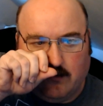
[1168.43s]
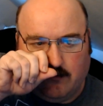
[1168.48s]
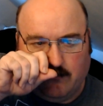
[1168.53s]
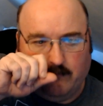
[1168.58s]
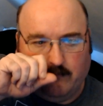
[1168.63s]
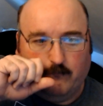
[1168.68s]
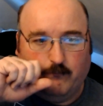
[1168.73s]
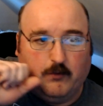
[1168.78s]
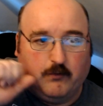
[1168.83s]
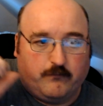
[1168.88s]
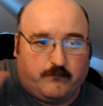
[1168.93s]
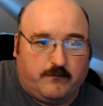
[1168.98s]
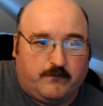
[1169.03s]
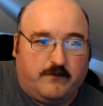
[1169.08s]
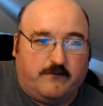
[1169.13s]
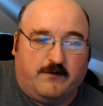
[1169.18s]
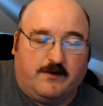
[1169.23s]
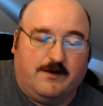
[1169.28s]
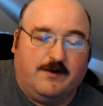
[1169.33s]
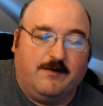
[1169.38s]
Most of the
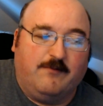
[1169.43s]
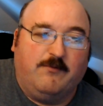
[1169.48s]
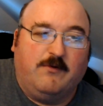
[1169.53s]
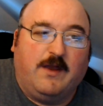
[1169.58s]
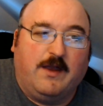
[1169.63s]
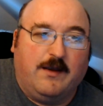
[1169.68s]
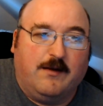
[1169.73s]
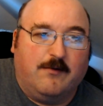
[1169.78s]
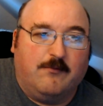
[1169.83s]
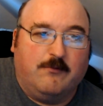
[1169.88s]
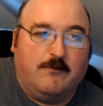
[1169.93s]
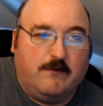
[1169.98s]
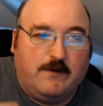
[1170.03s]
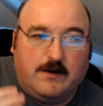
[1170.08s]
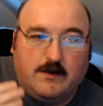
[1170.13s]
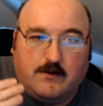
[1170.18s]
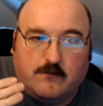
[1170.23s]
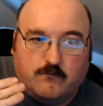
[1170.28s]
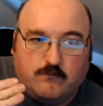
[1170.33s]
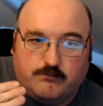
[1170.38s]
time, you can't really
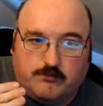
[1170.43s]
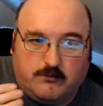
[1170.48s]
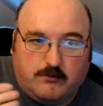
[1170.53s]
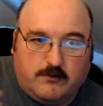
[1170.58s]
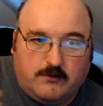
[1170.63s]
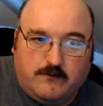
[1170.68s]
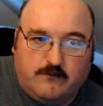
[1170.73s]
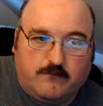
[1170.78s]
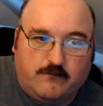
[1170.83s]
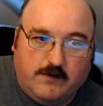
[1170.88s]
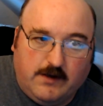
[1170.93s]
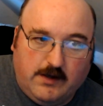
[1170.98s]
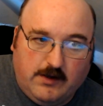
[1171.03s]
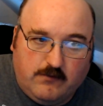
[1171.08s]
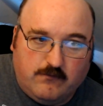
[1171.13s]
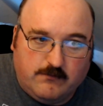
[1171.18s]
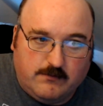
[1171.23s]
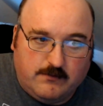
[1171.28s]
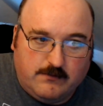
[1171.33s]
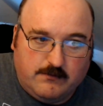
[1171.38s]
explore the
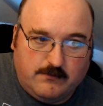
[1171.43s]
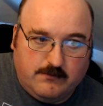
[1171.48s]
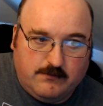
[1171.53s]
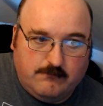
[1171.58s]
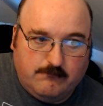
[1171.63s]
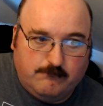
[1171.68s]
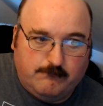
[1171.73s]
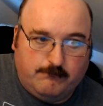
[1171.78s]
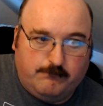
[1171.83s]
station.